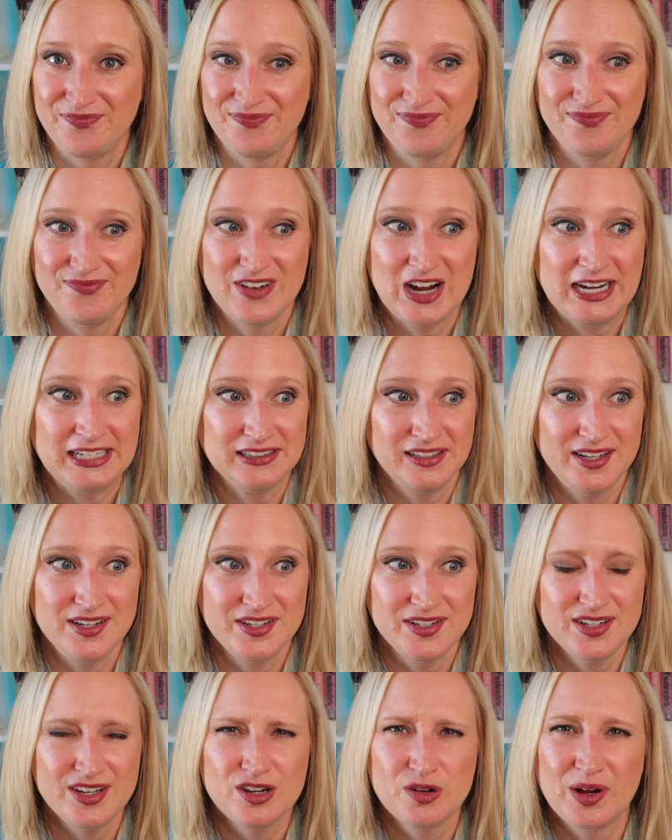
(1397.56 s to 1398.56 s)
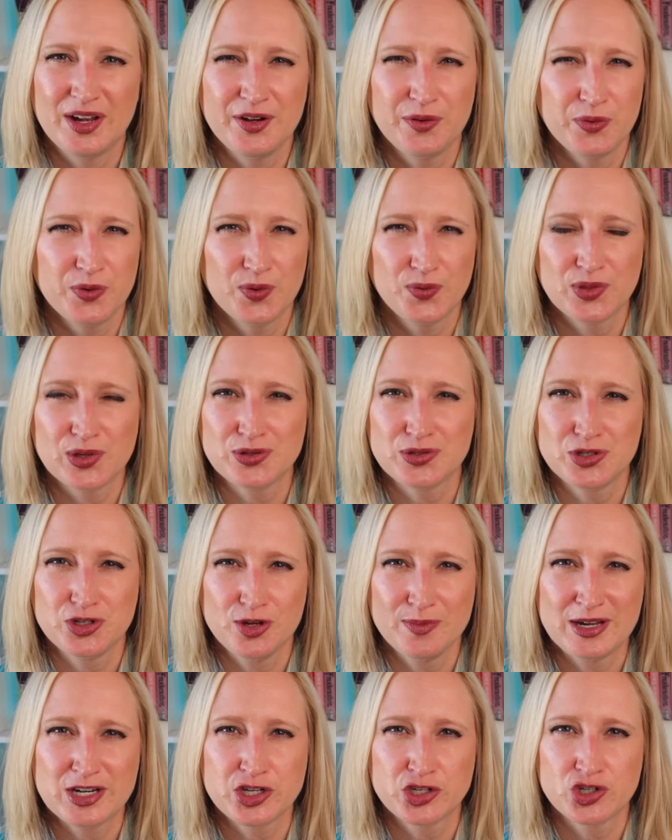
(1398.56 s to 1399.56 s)
violent. You know, I don't know if there's
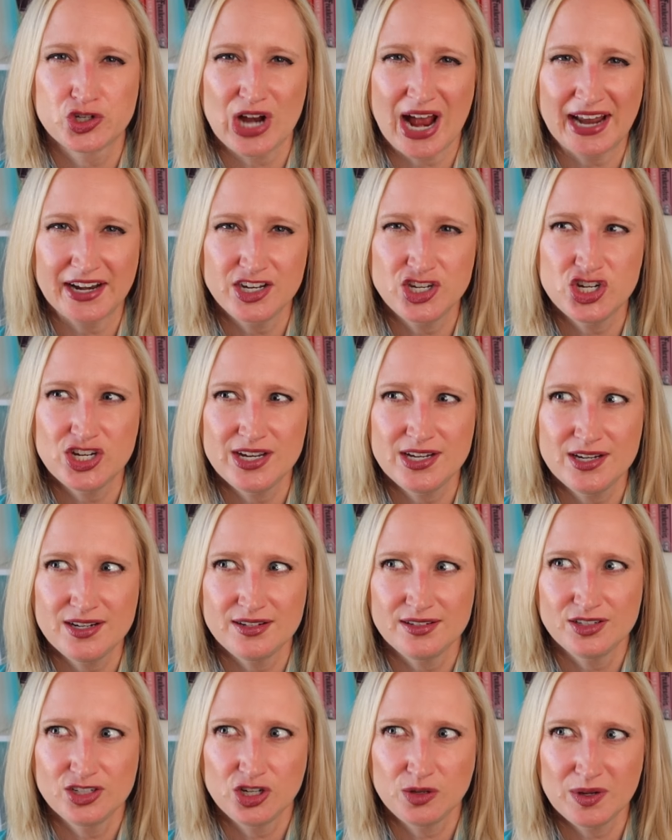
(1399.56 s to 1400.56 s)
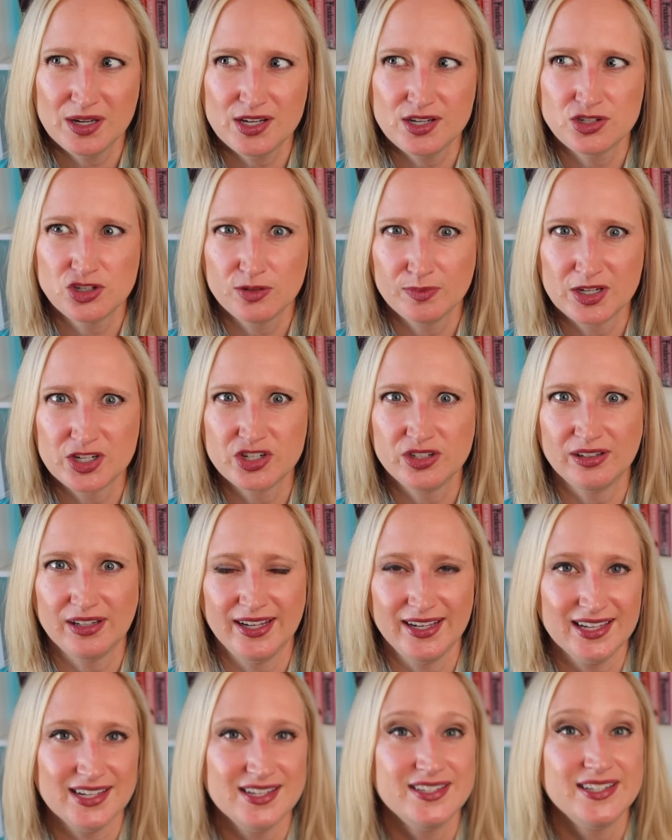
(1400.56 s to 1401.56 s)
too much strategy to it, too much
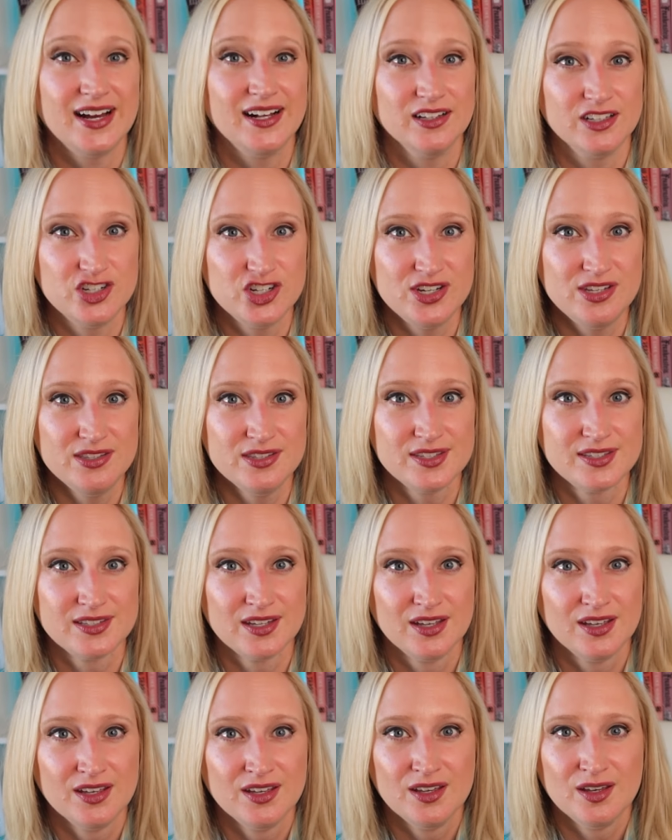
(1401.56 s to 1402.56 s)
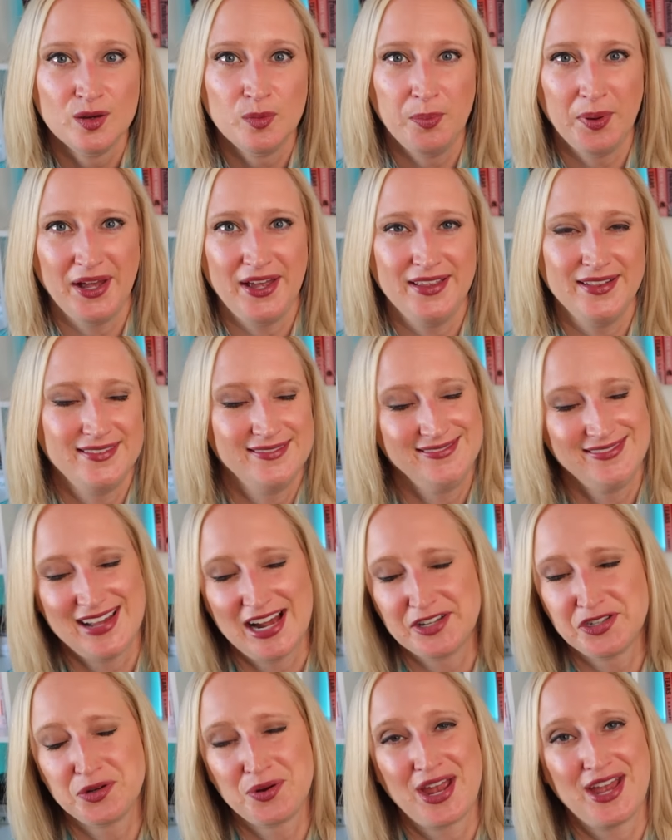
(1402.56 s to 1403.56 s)
like intelligence, but
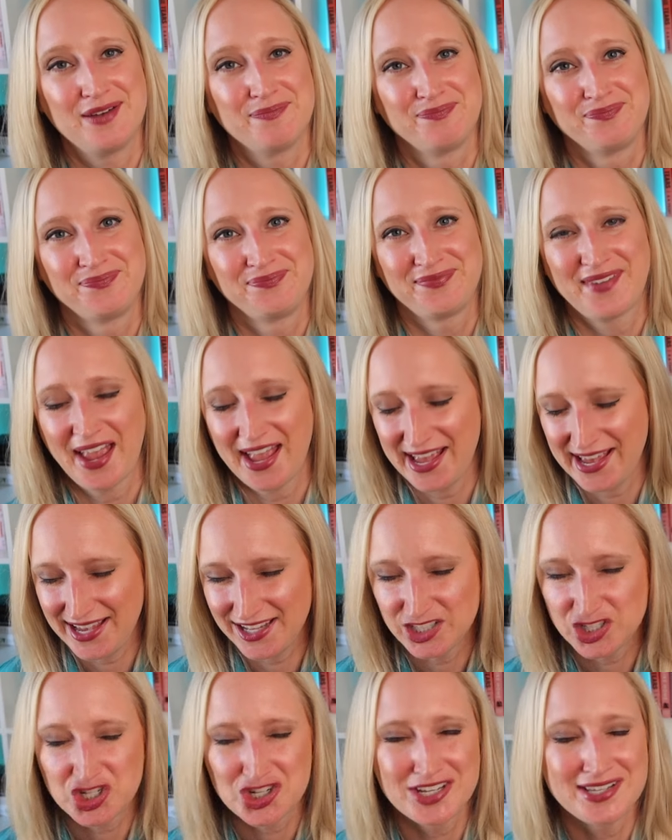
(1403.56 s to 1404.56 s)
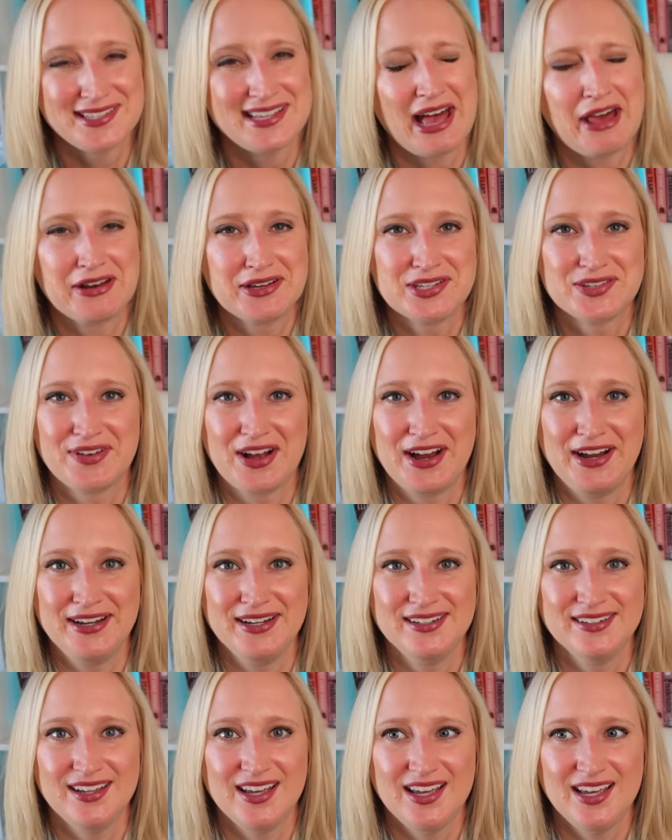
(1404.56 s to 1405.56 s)
that's okay. It's just
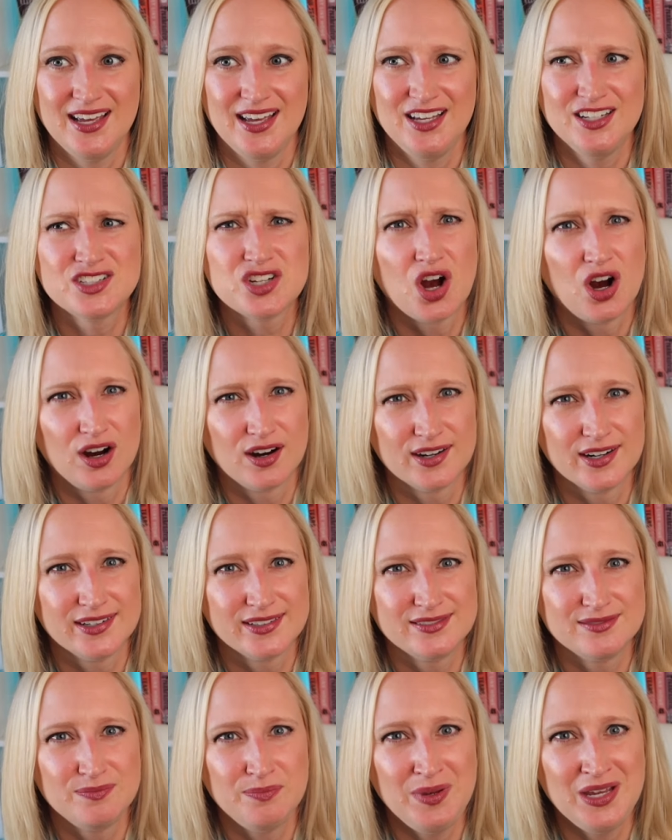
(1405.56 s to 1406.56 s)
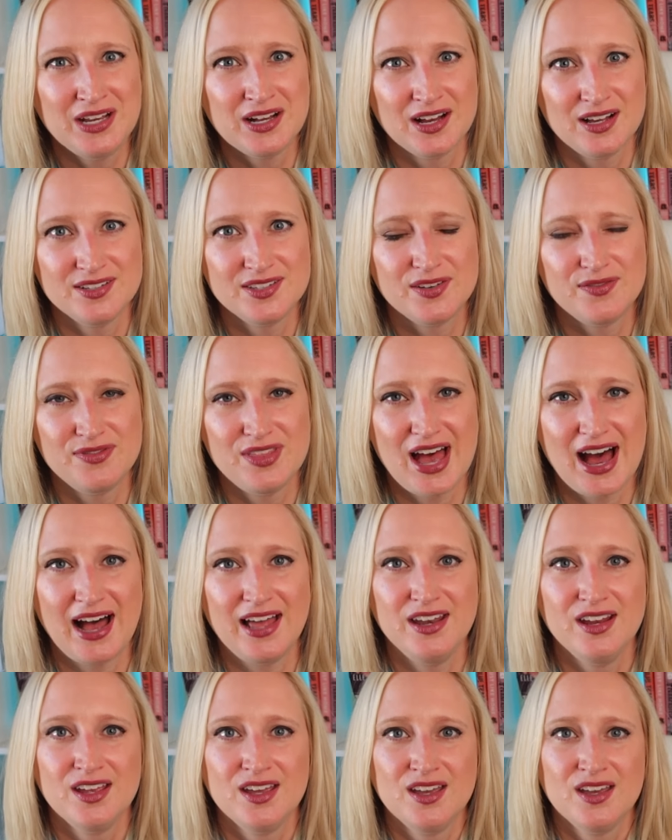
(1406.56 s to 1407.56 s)
satisfying. It's hard because of
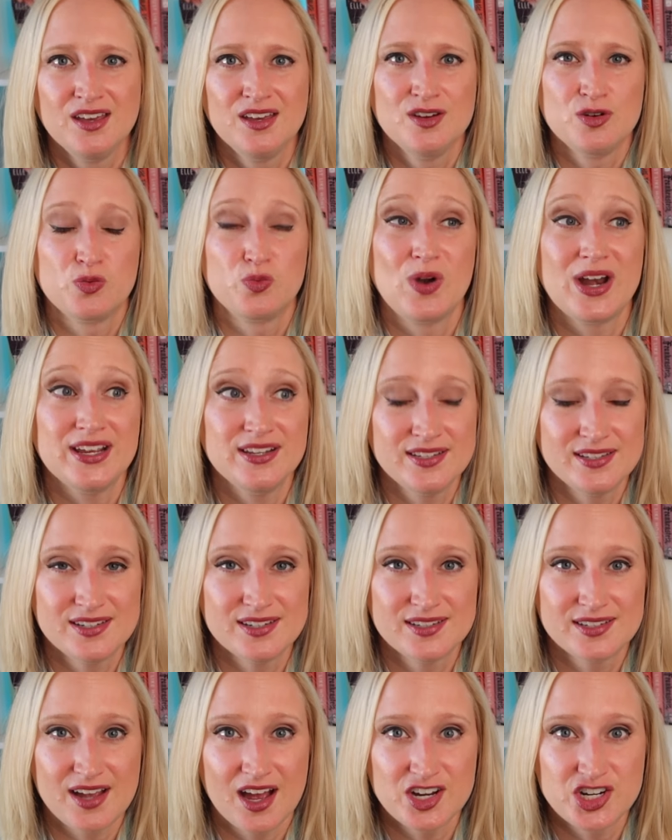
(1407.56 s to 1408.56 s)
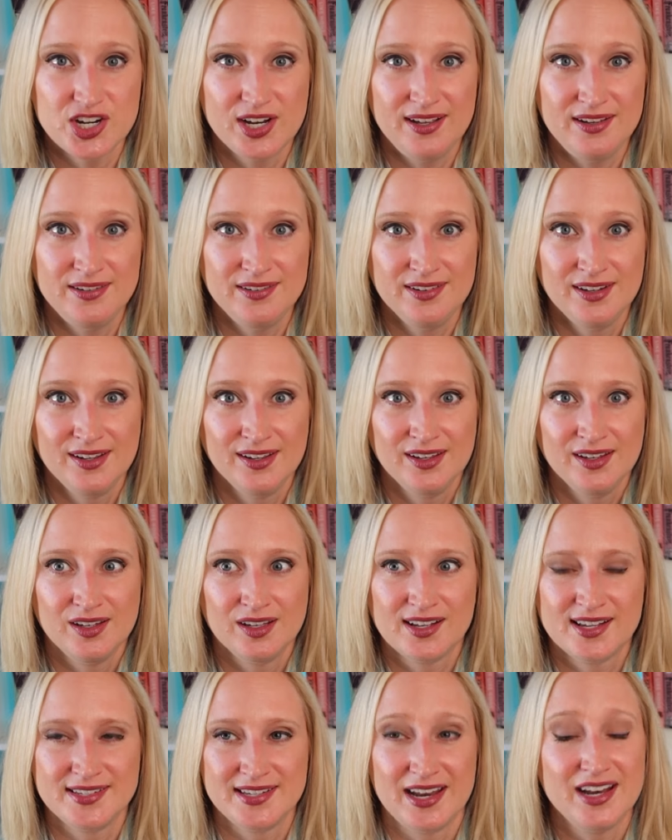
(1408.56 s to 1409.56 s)
that race discussion,
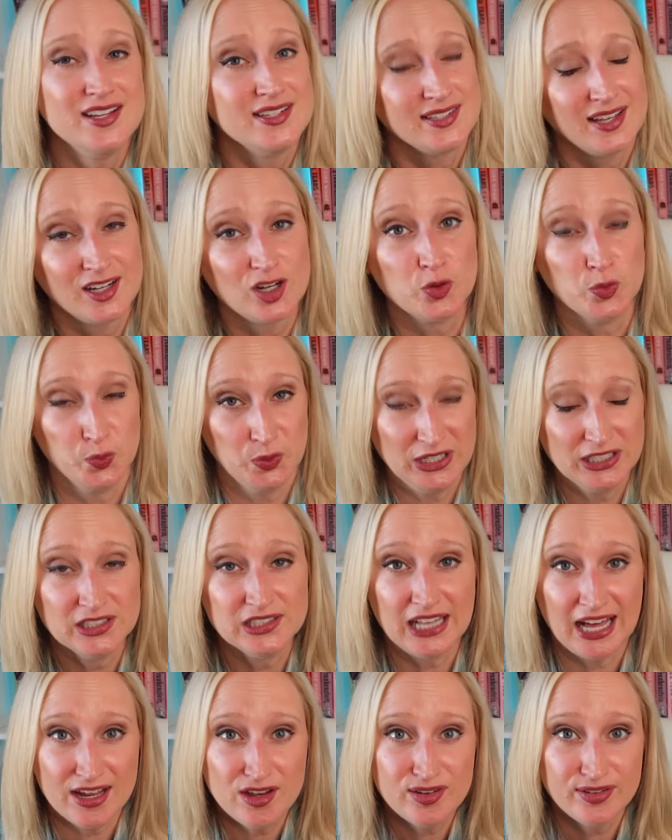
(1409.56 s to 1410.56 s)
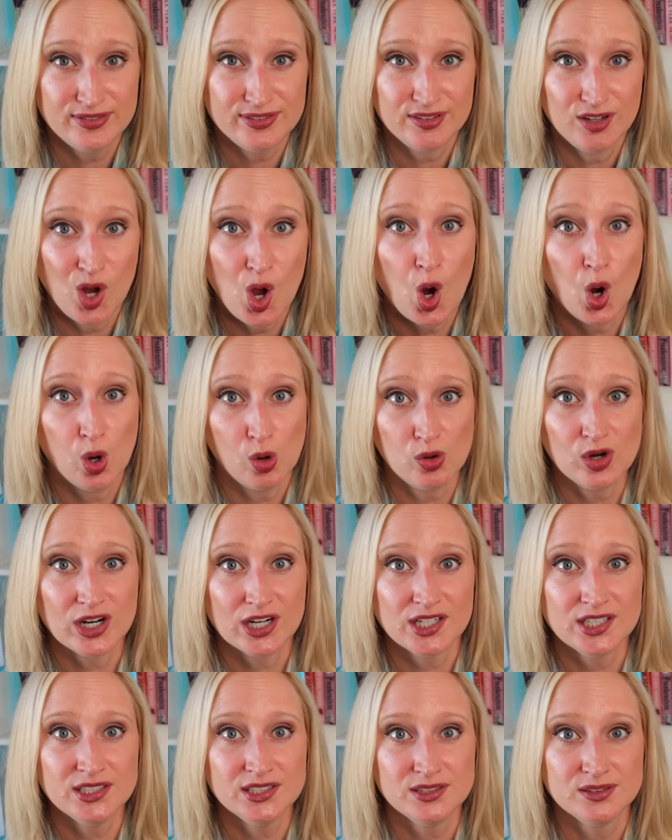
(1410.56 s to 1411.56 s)
because that is like a real life
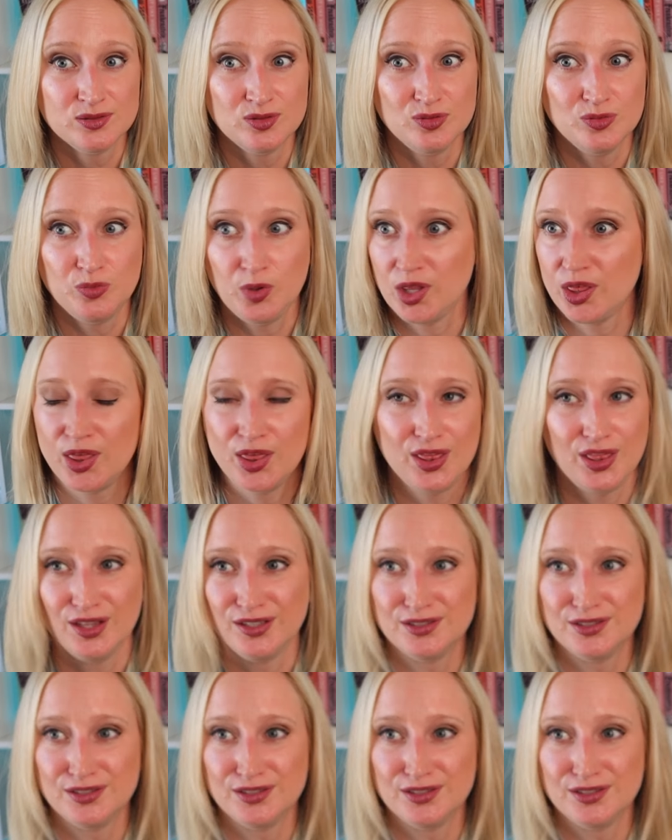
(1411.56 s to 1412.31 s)
horror with